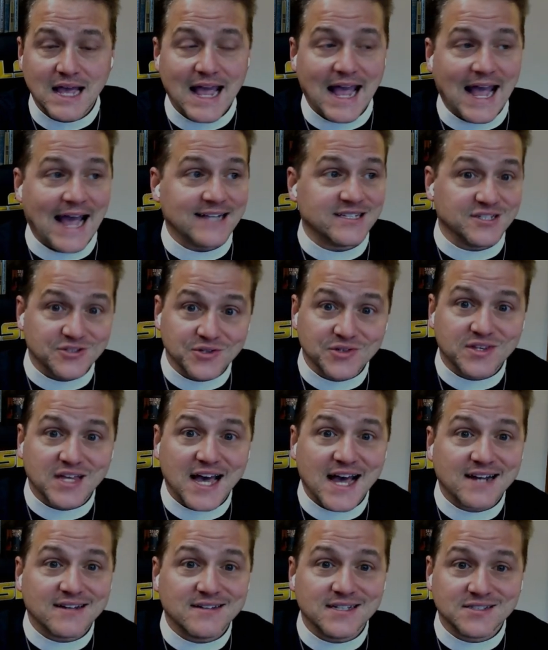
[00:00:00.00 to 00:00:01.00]
And to do
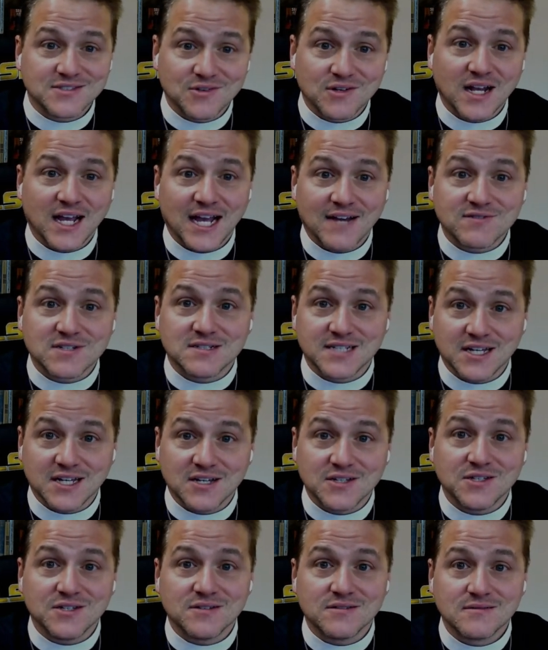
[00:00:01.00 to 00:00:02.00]
that, he's going to have to tell
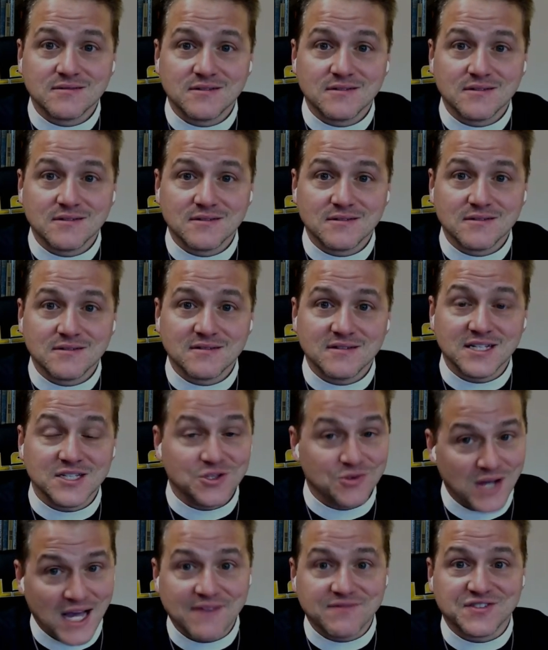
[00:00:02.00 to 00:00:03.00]
you that
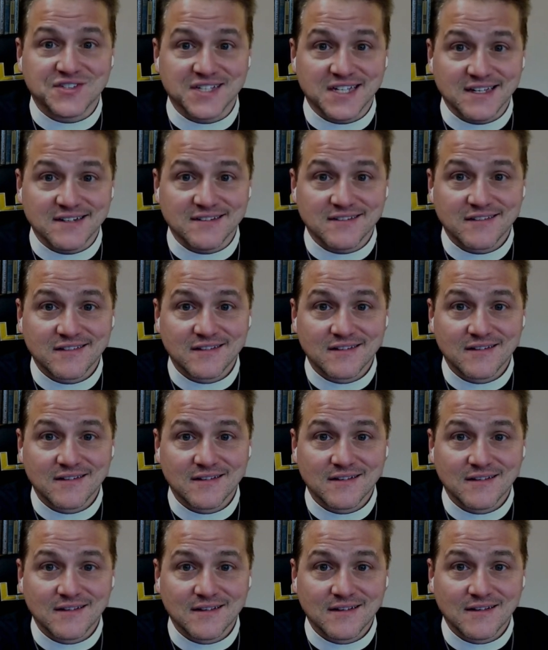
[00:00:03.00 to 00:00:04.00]
you have sins.
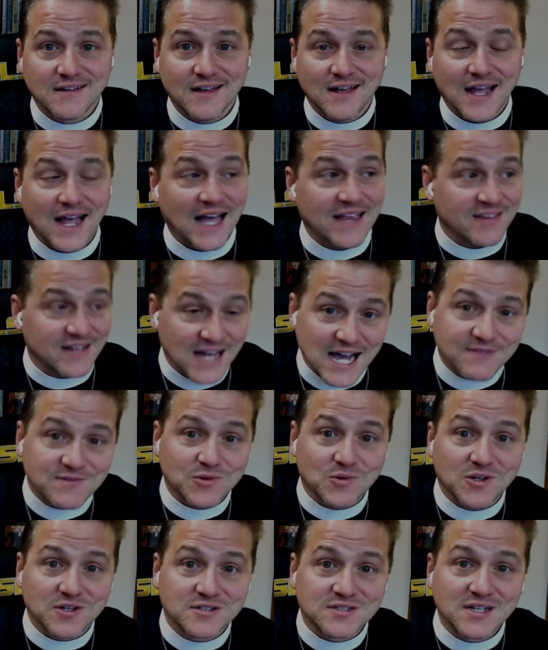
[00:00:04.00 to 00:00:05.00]
And then
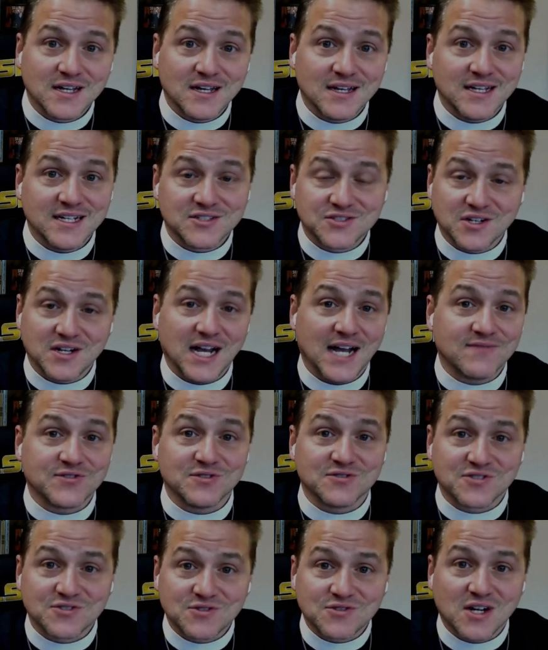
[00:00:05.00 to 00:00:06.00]
afterwards, he's going to have to
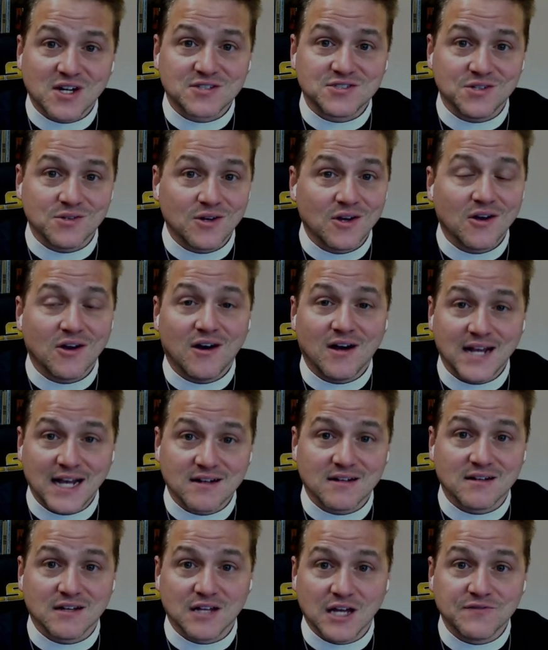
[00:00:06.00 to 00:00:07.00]
instruct you on how
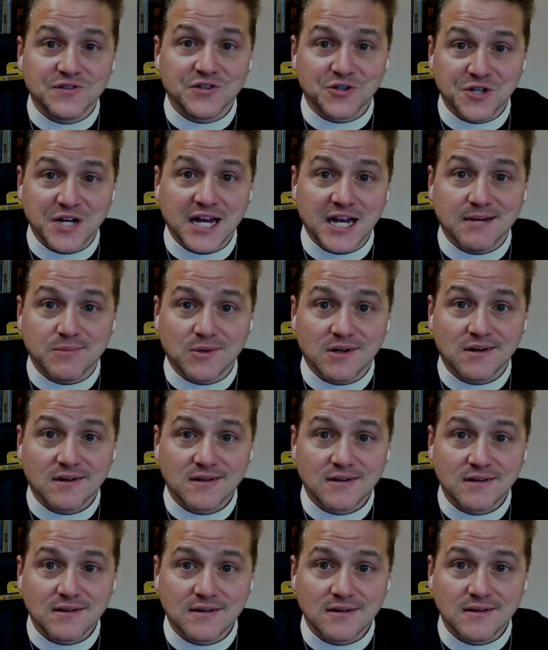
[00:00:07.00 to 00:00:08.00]
to love your neighbor.
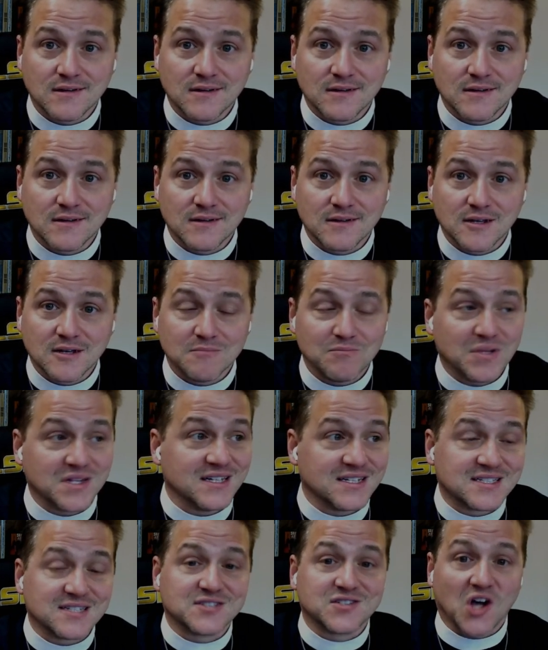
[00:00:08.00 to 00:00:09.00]
But
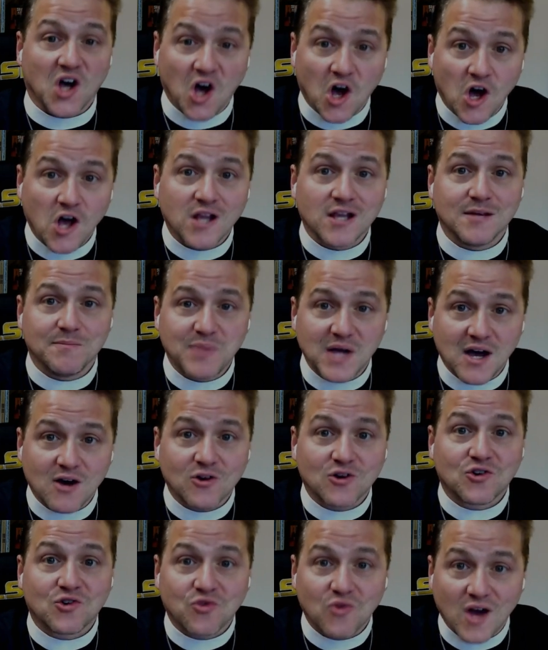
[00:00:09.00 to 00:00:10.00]
this is all about
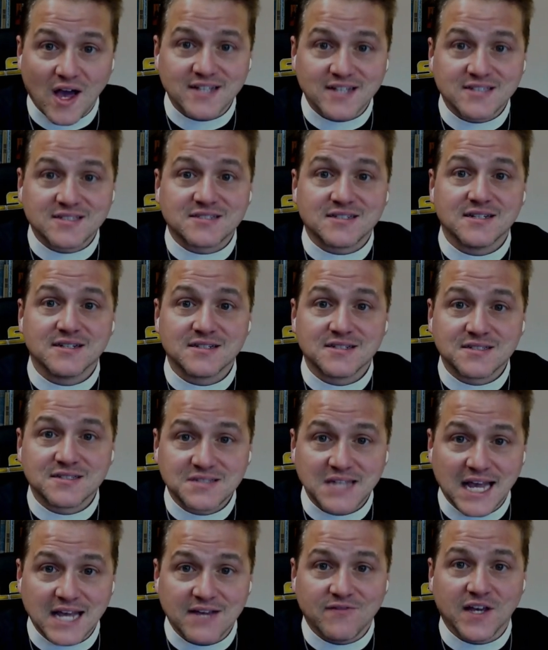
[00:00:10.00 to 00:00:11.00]
Christ
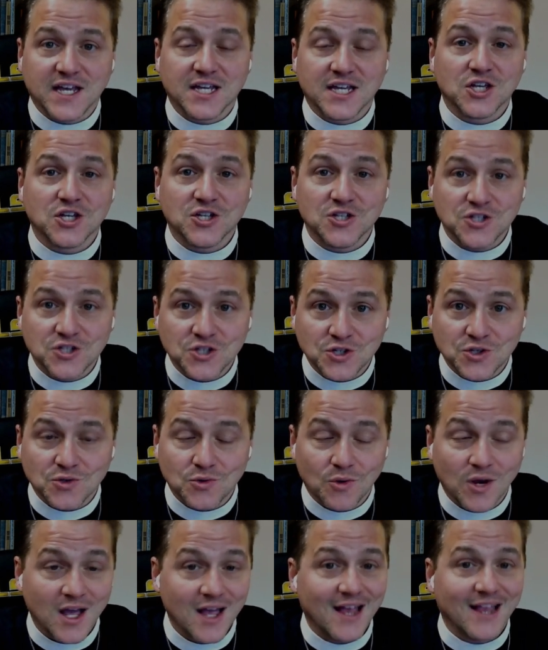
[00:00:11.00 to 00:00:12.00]
saving you.
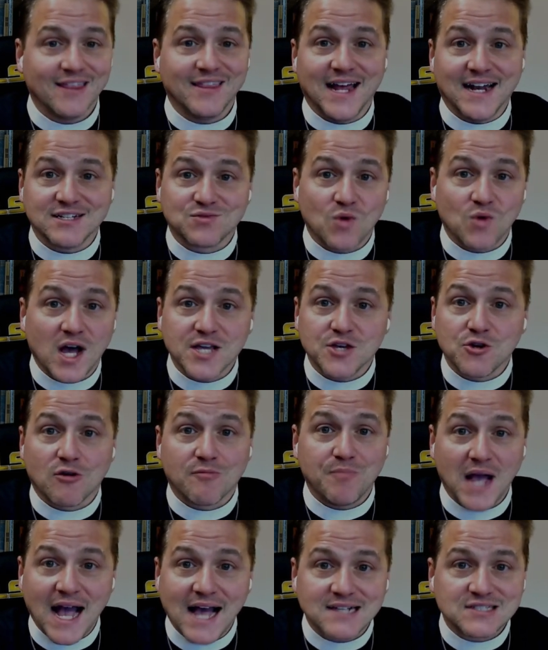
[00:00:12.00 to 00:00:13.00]
That is why your
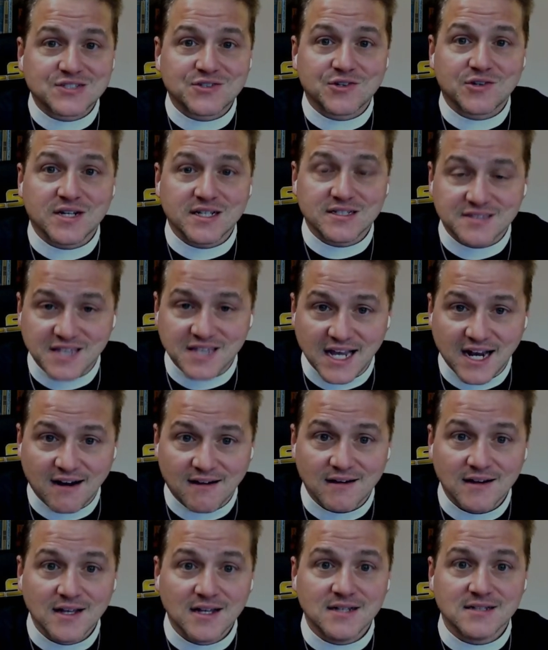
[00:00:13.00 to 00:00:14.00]
pastor is there,
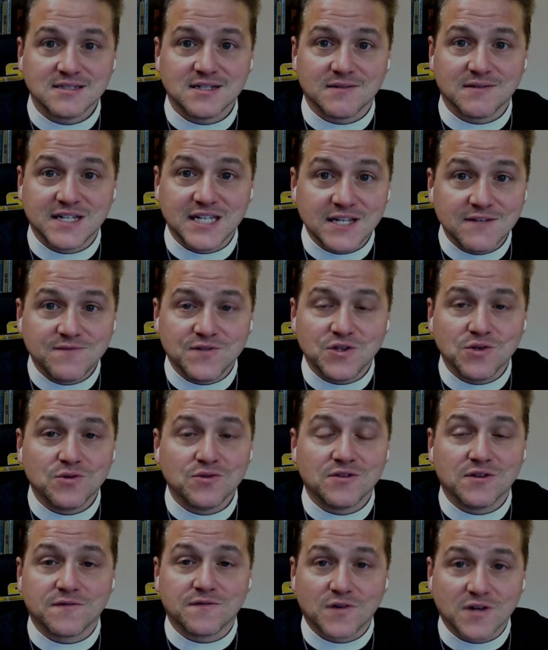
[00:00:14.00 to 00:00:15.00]
to give you
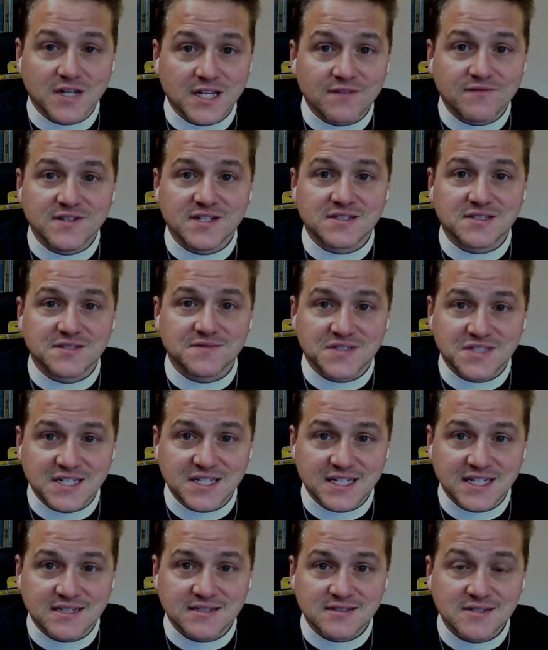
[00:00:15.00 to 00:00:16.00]
the forgiveness of
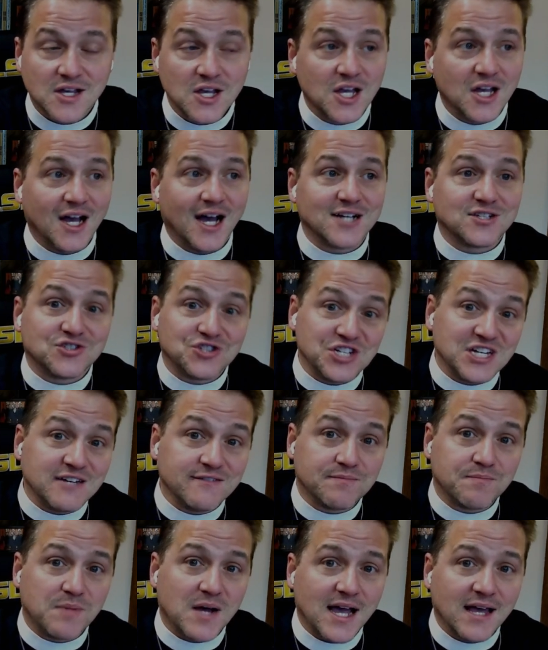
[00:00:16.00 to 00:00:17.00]
sins achieved
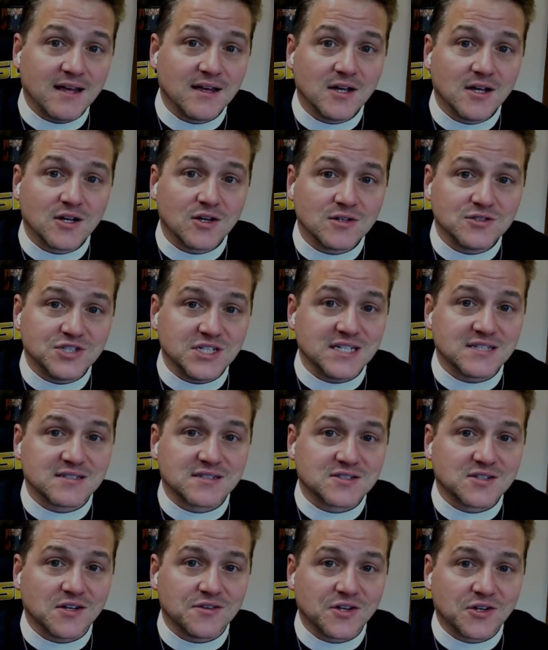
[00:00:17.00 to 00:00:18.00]
by
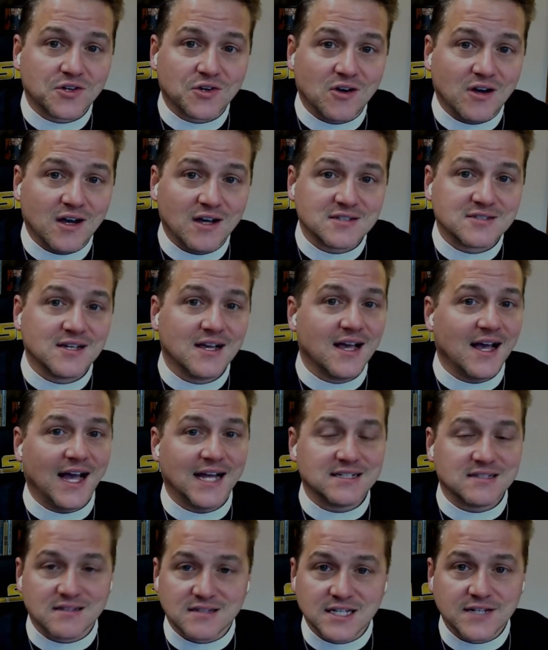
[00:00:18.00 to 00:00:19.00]
Jesus on the cross and
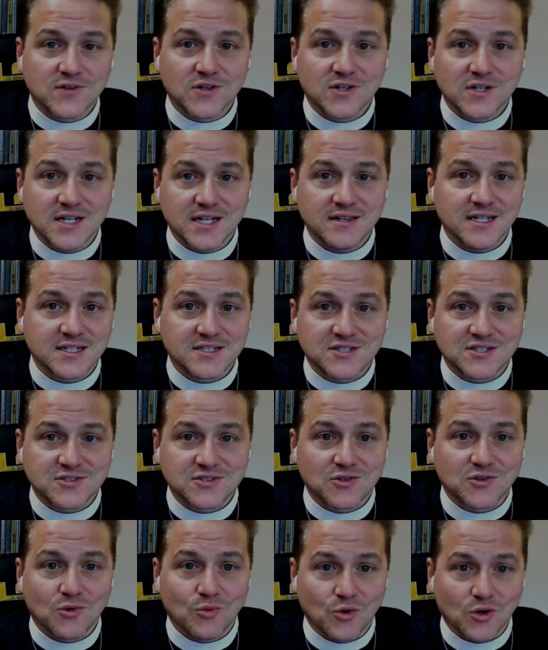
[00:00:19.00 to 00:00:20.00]
delivered in the
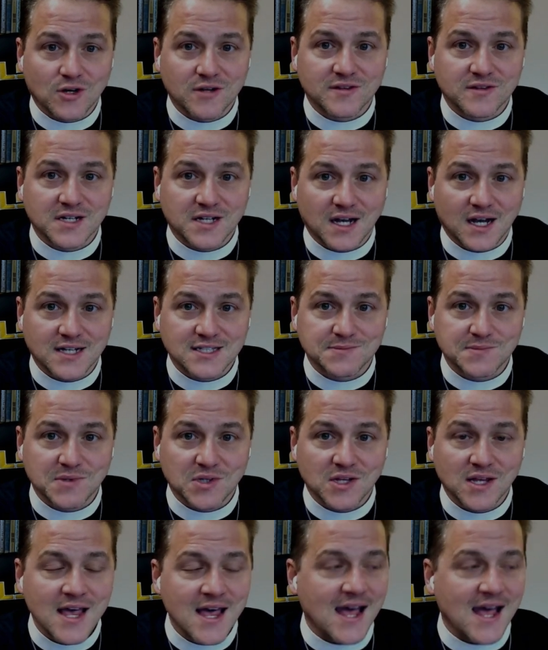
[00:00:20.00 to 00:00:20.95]
external word of the gospel.